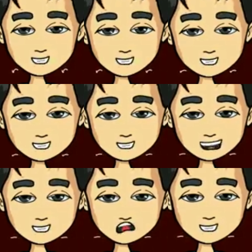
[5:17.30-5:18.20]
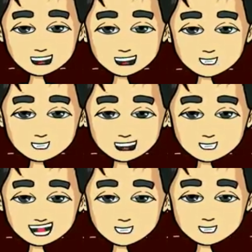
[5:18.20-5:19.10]
I was able to step into the ring
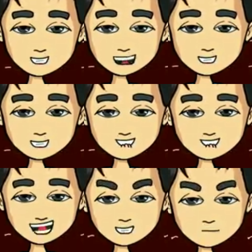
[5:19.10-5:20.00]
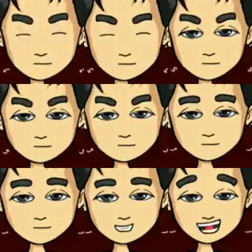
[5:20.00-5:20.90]
with my first professional fight.
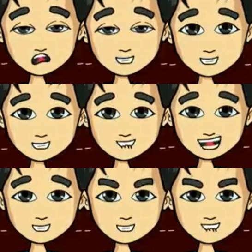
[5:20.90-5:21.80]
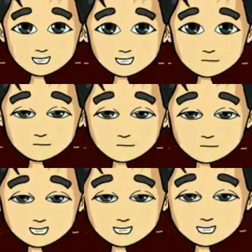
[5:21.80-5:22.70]
I won that first fight,
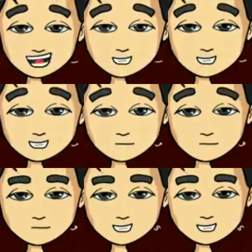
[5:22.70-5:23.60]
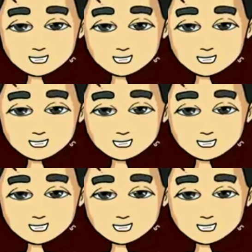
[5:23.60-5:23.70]
and the rest